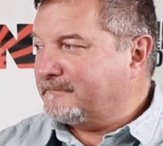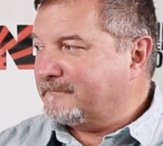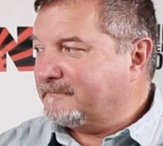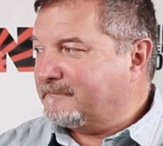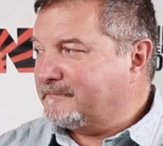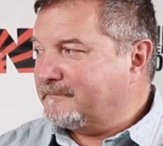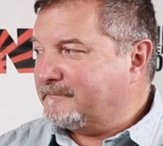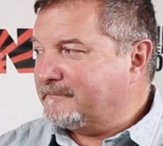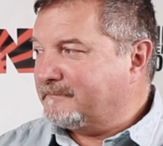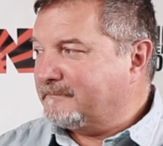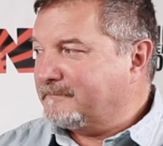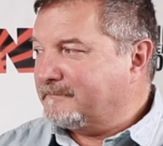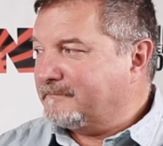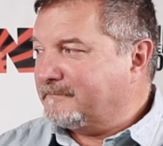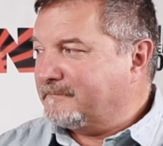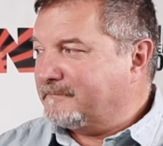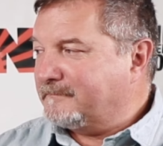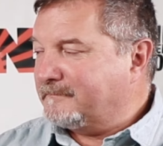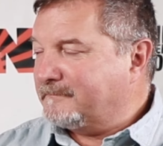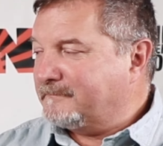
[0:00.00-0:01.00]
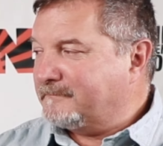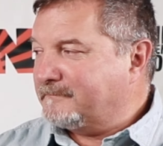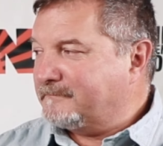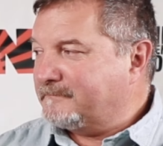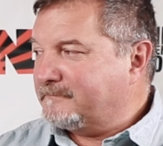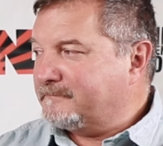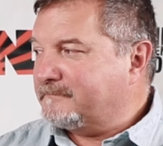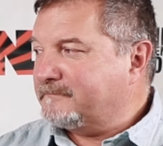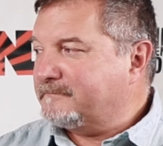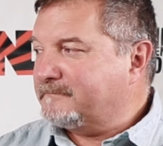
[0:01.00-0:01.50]

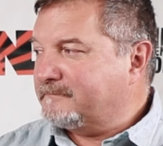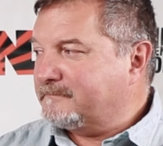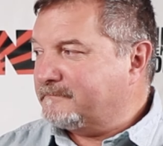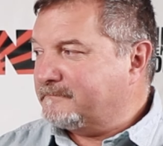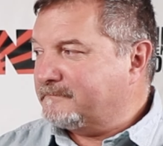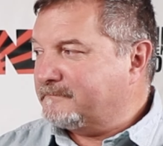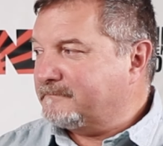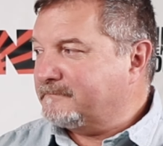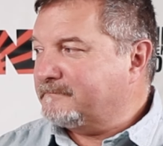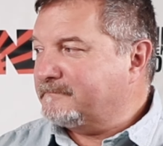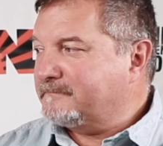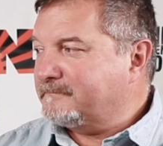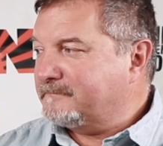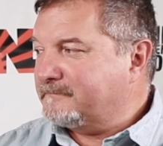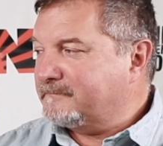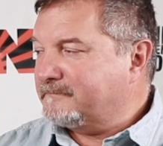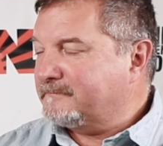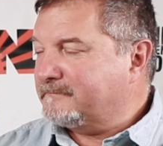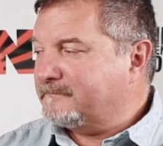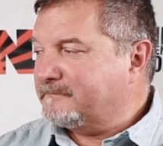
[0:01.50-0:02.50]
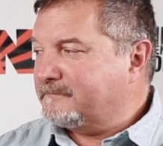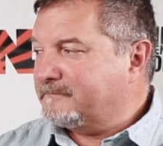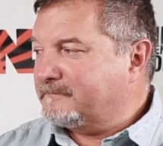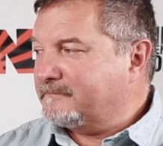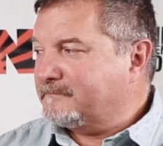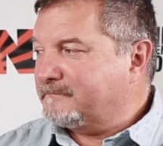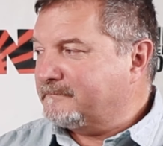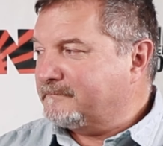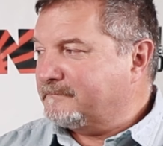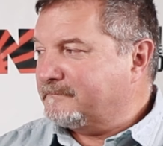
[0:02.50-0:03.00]

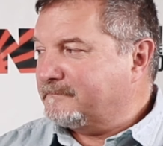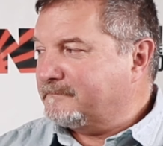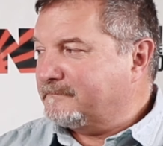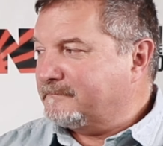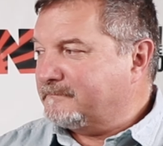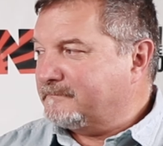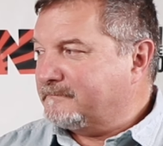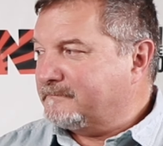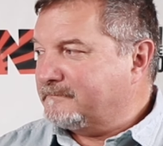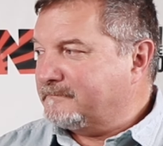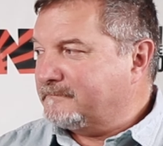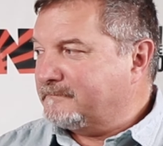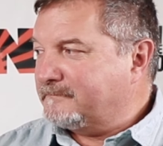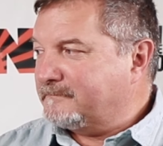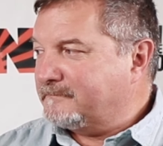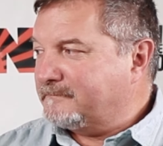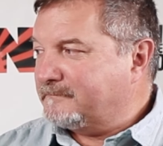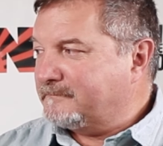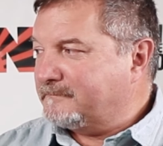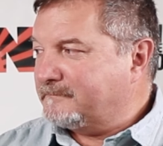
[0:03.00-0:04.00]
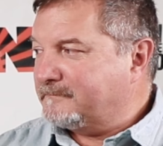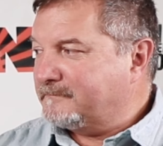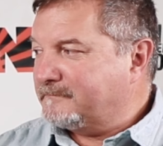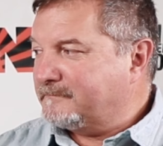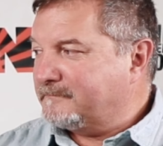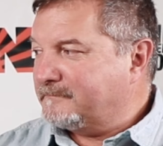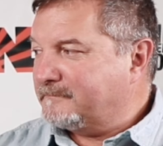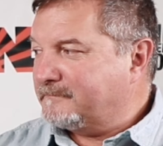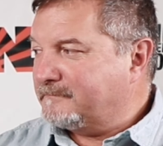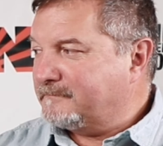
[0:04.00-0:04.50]

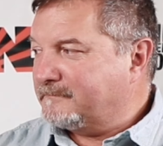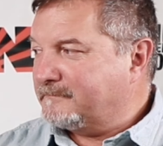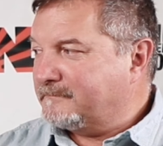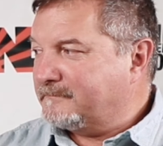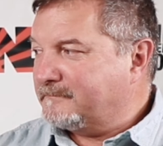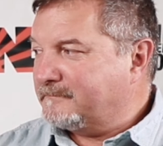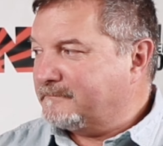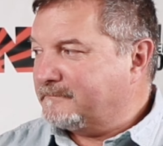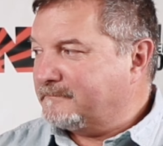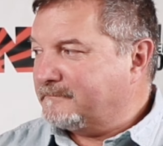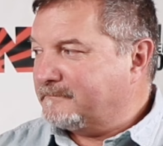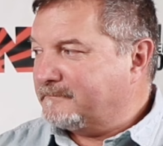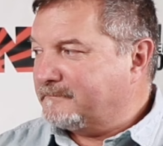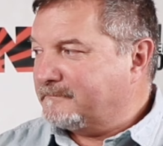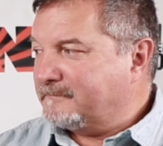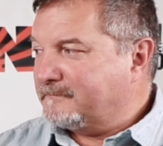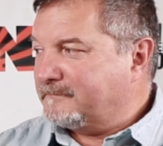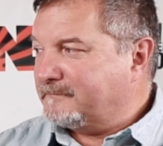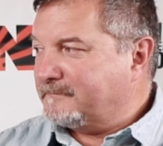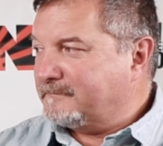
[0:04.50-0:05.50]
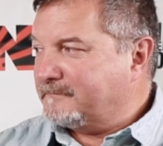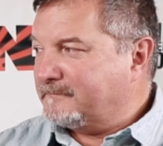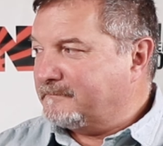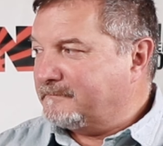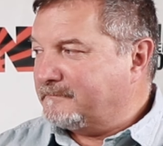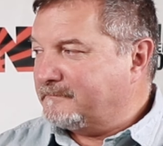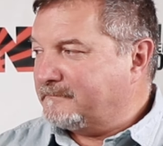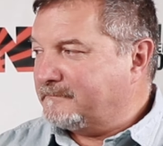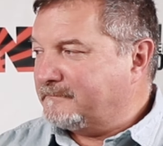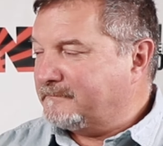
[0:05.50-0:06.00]

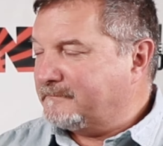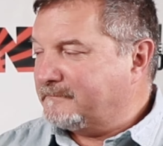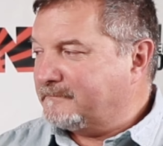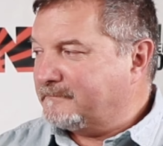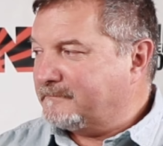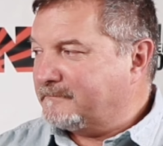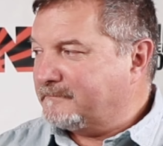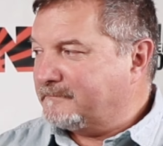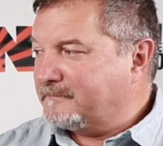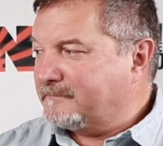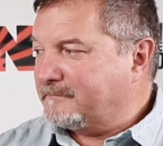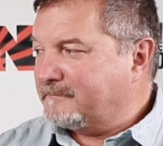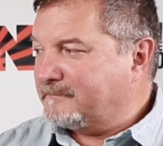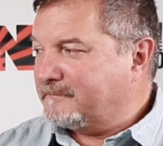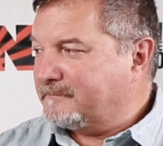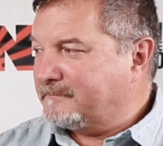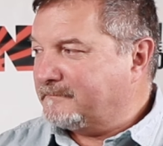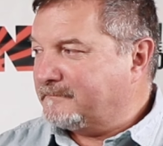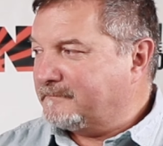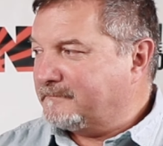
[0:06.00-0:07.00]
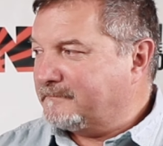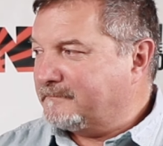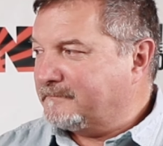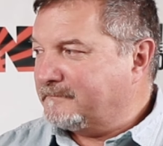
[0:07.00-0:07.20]
(not speaking)